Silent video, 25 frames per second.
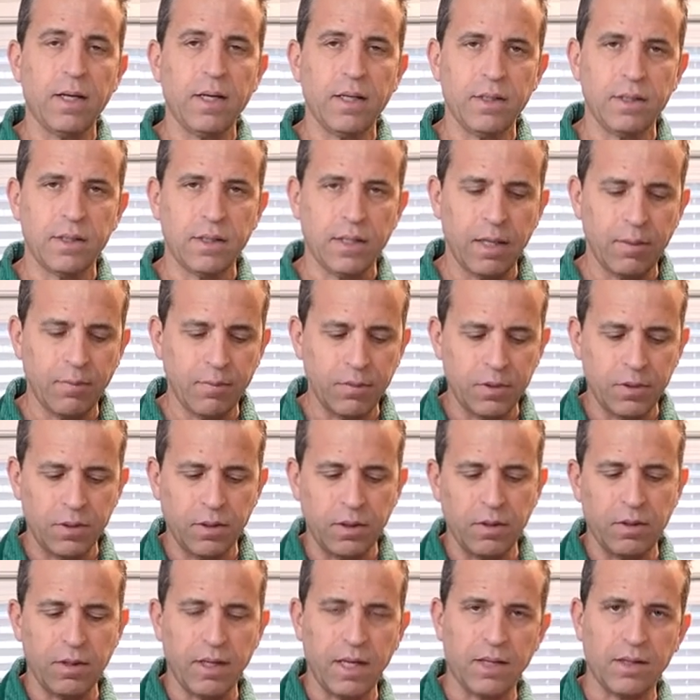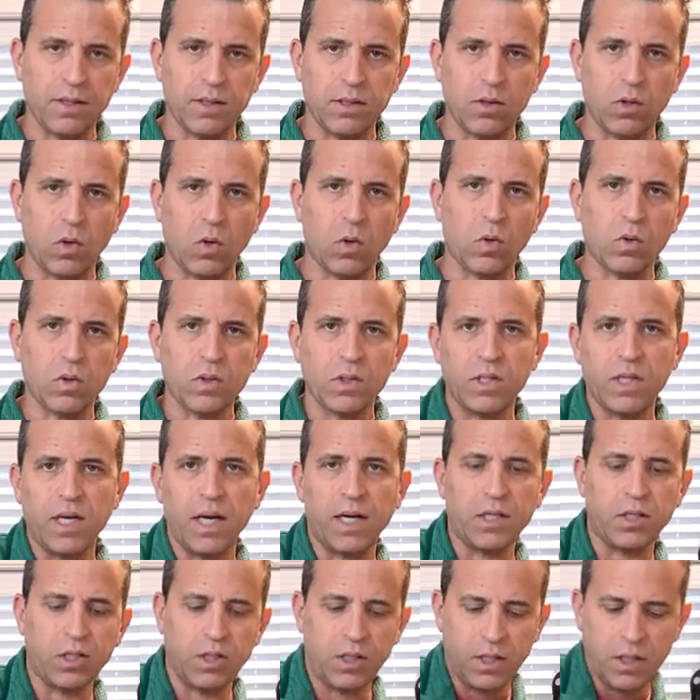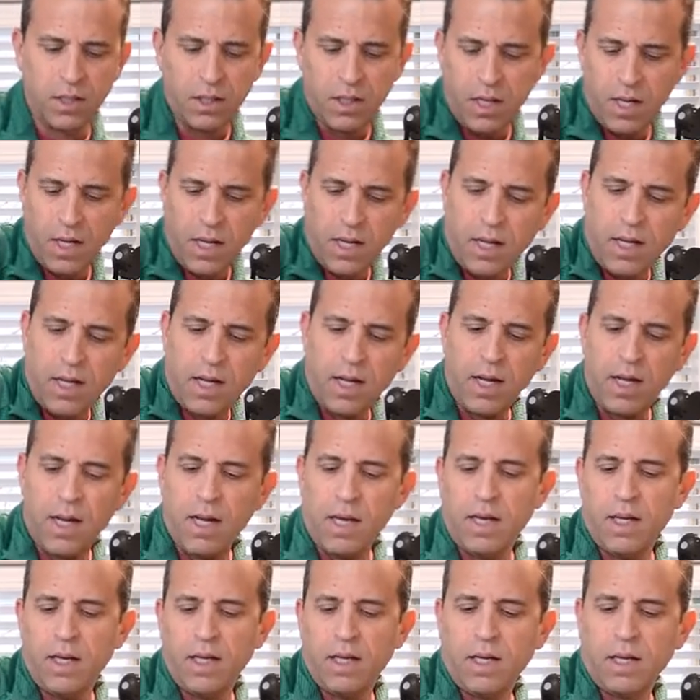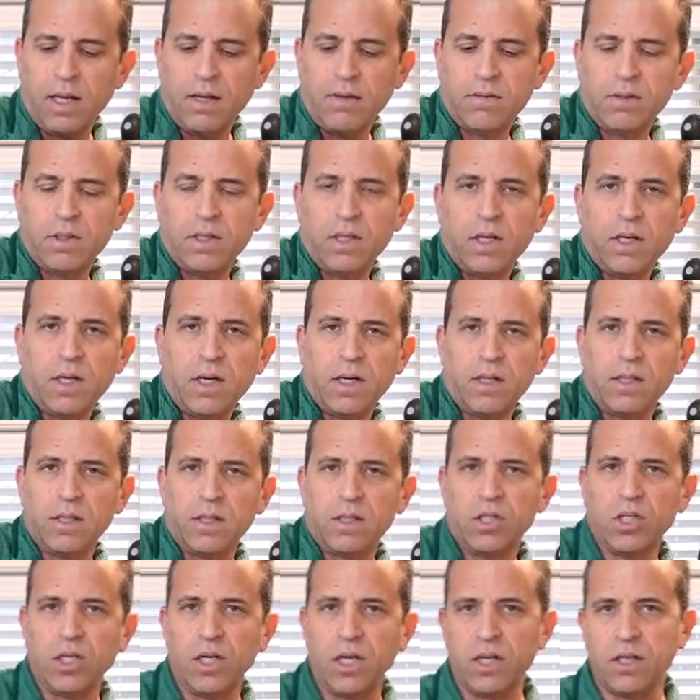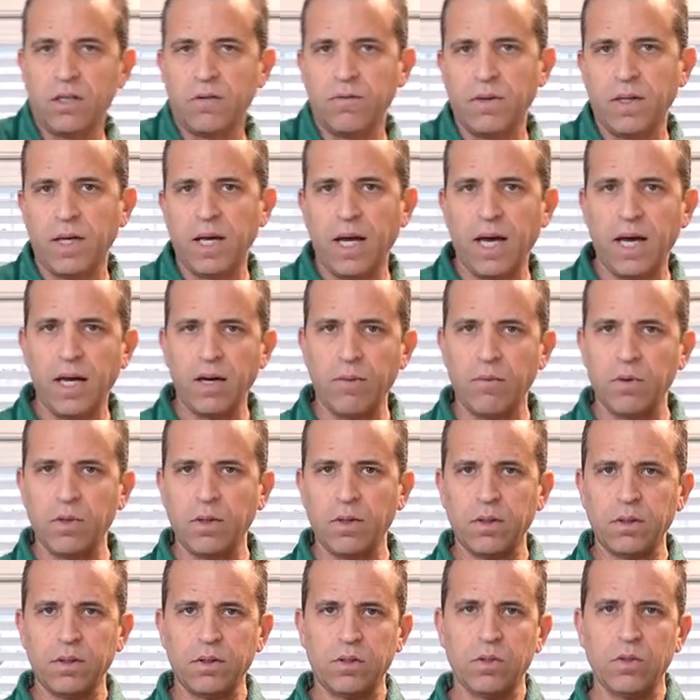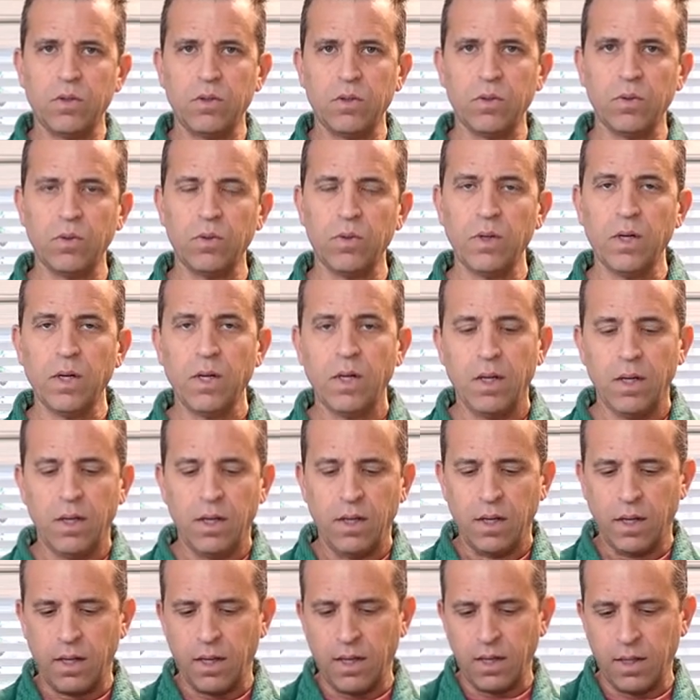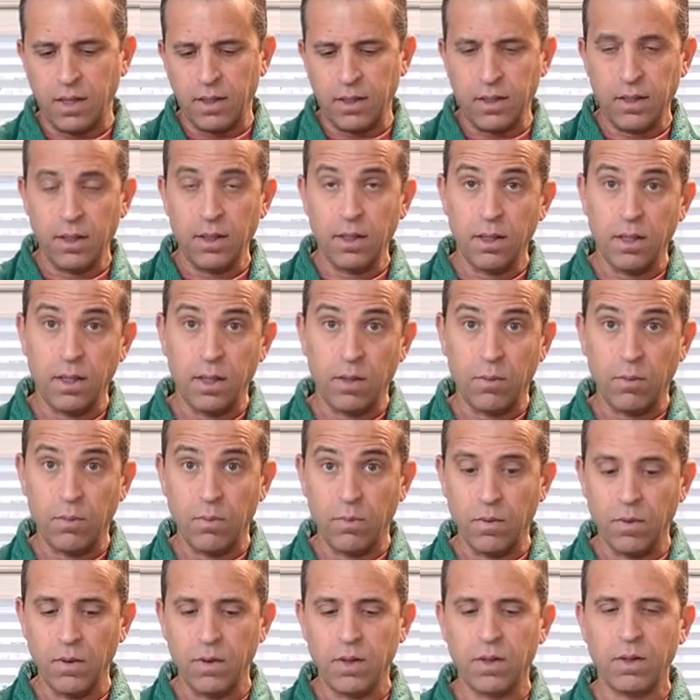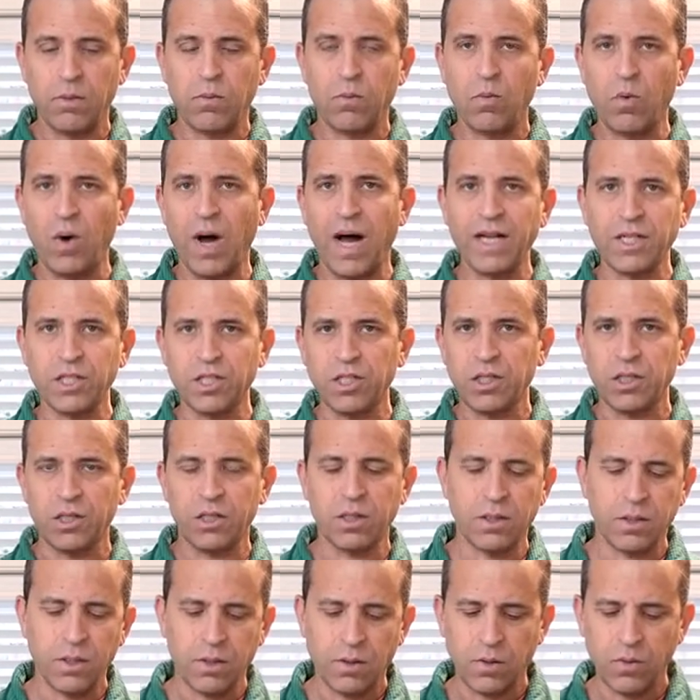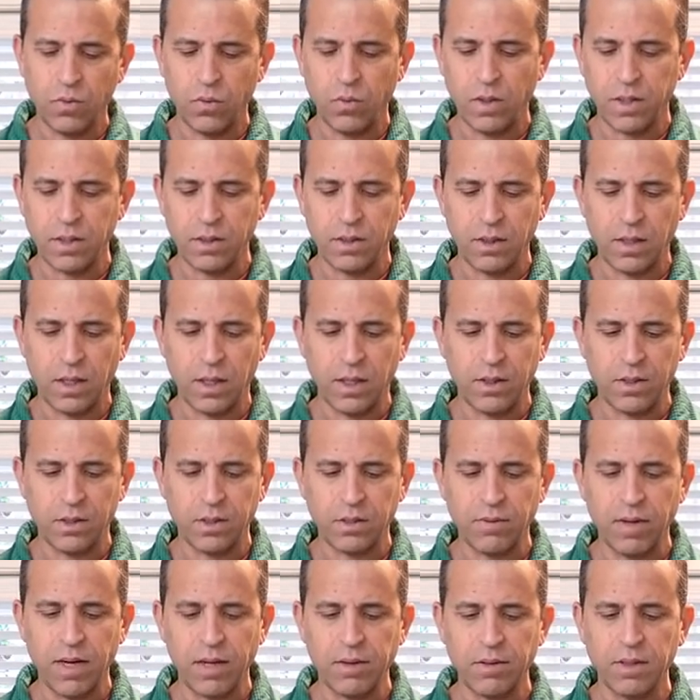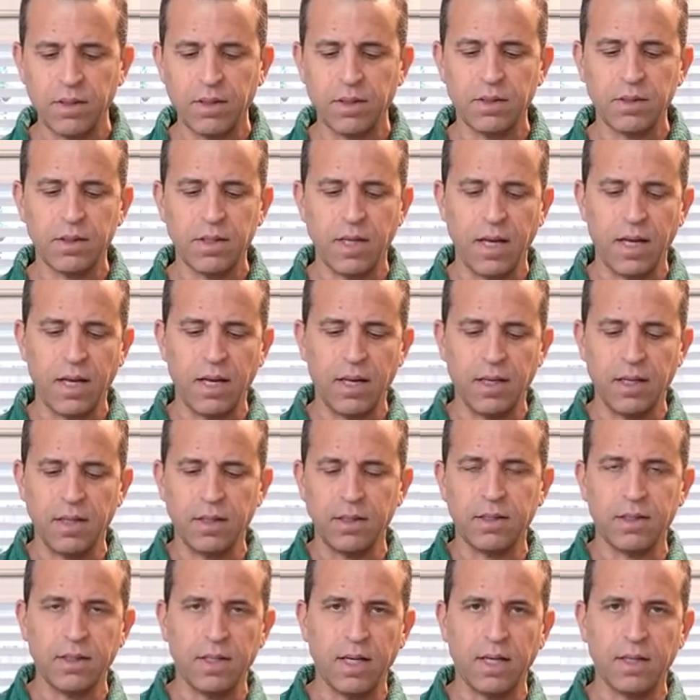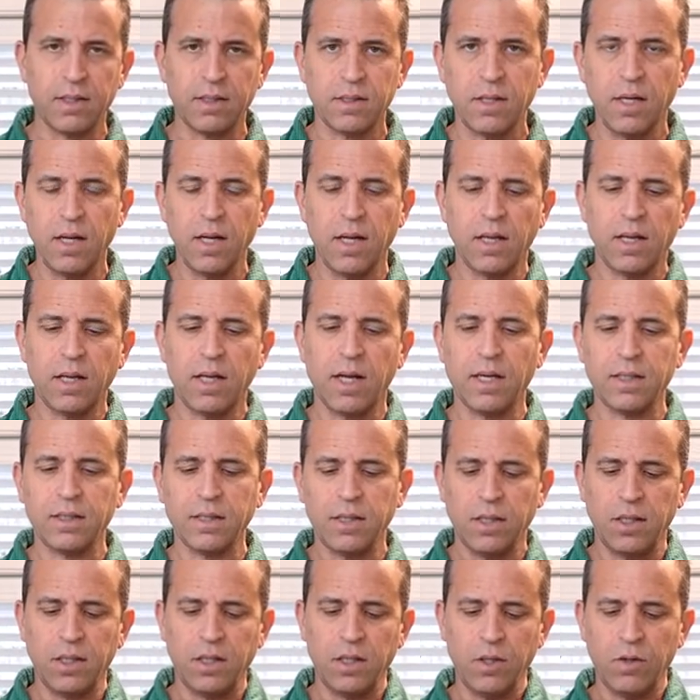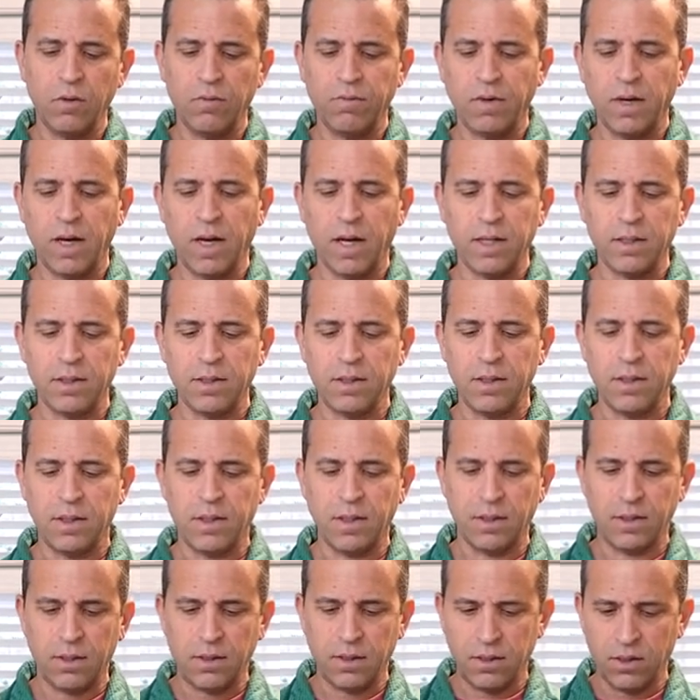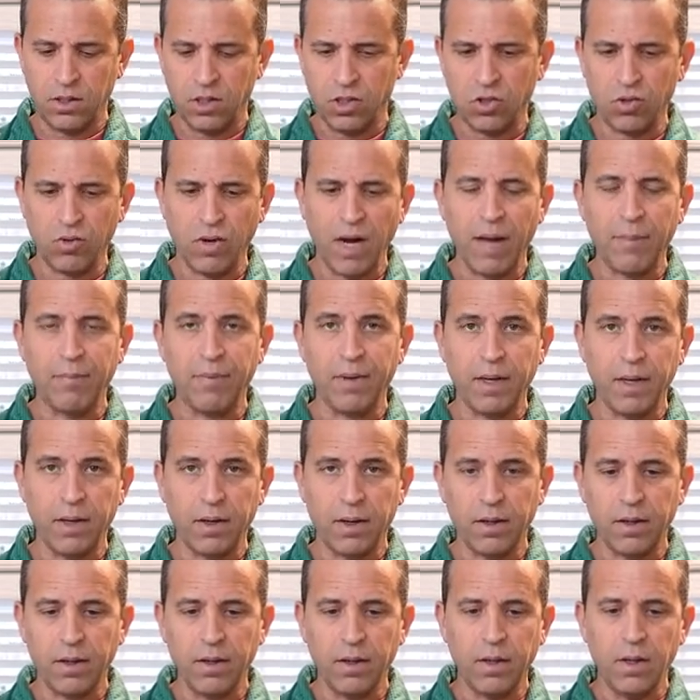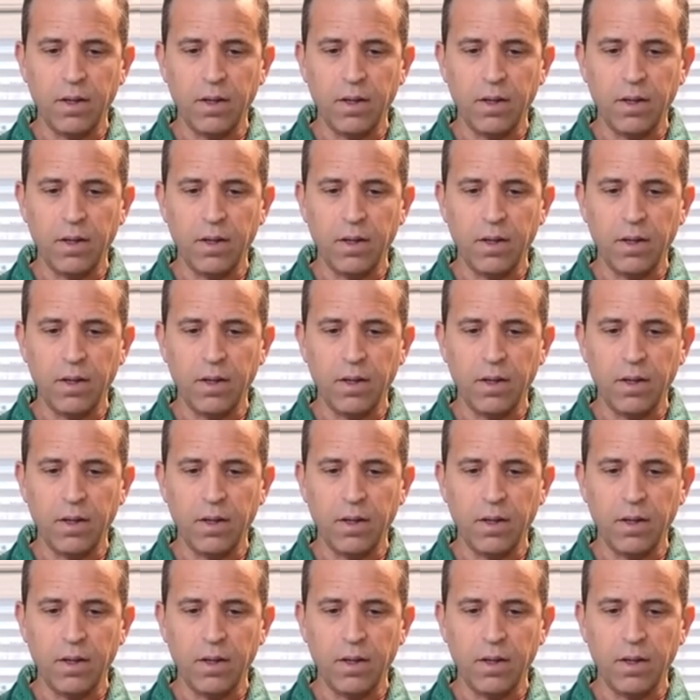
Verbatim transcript: zip. So you've got this whole section and it gives a chance for the animal to, uh, you know, watch what uh, the surroundings and it stays locked. And then you've got this strap here.